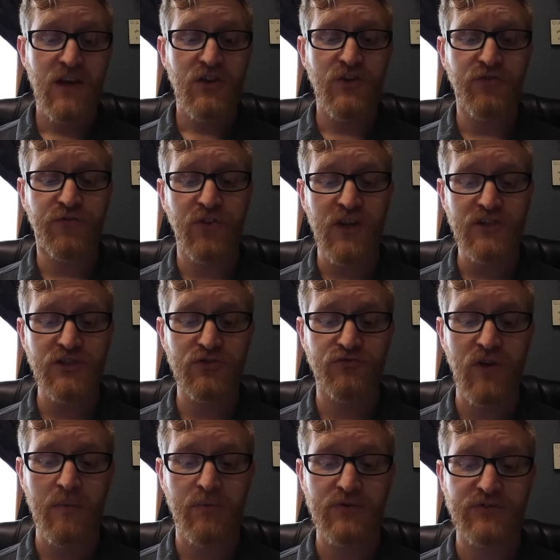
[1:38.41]
The flesh is
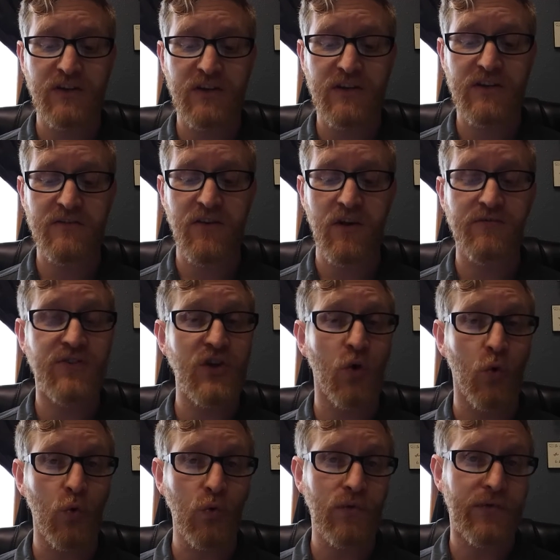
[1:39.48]
representative of the
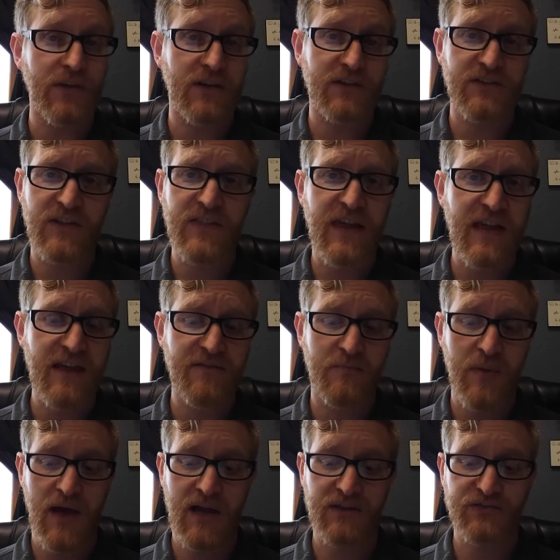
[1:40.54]
old things, and they have
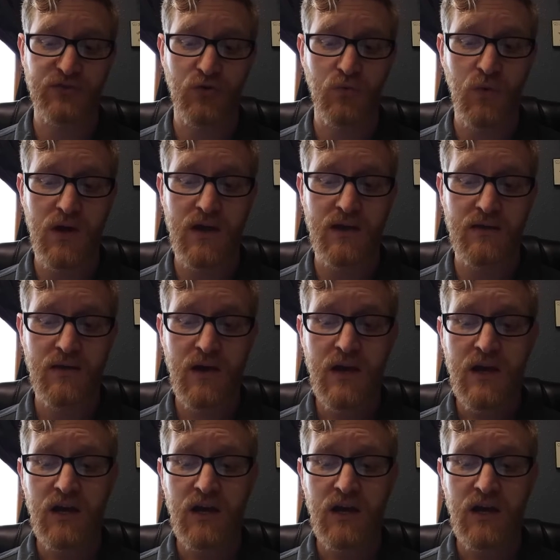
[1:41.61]
passed away.